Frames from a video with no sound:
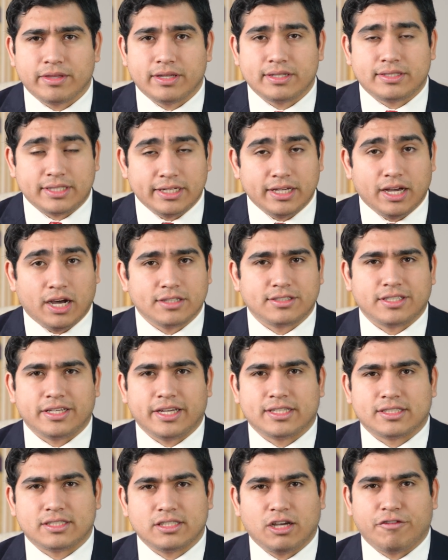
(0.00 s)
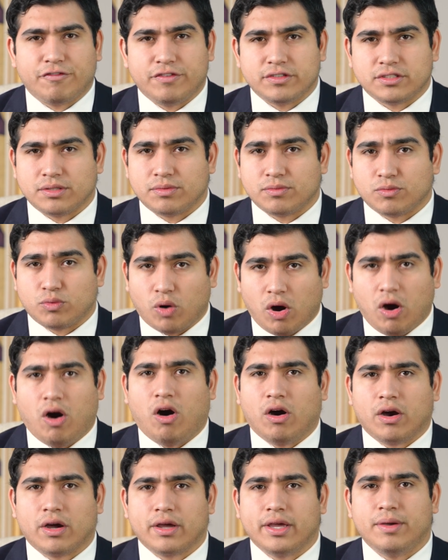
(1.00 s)
See, hunting itself isn't
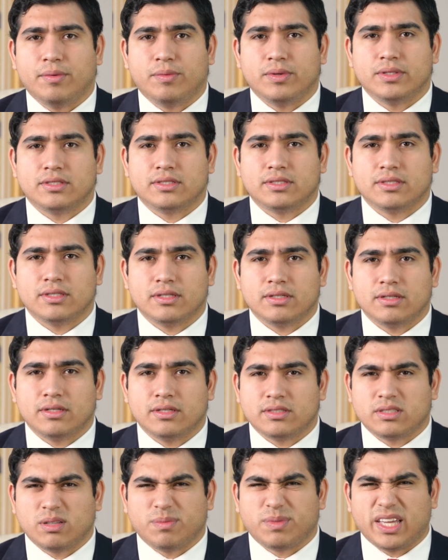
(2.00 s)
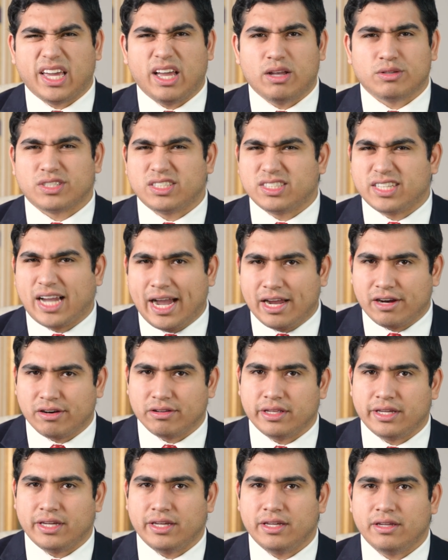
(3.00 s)
wrong. It was something else
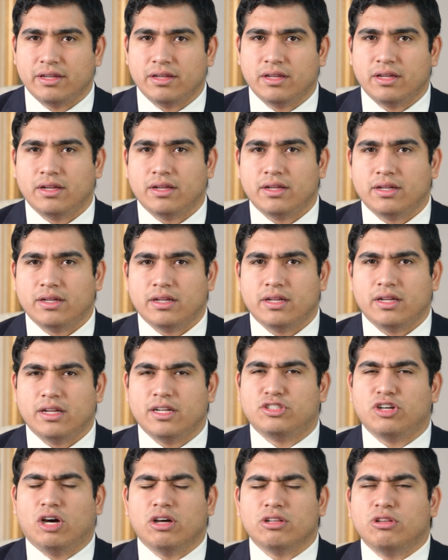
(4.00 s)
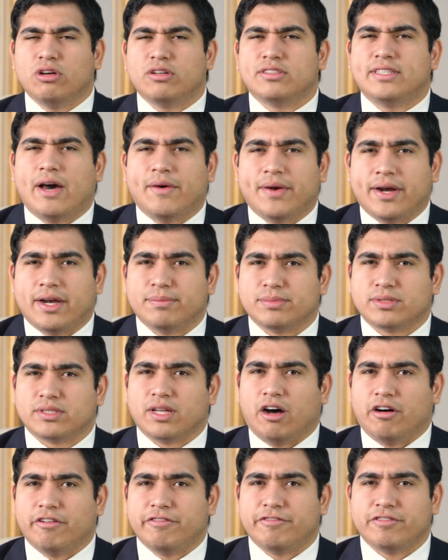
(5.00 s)
entirely. And John looked down at
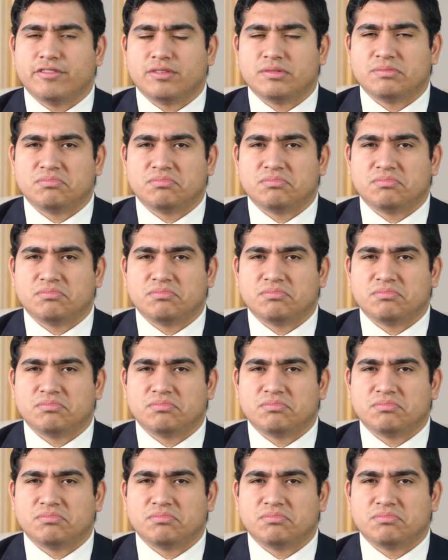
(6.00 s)
himself.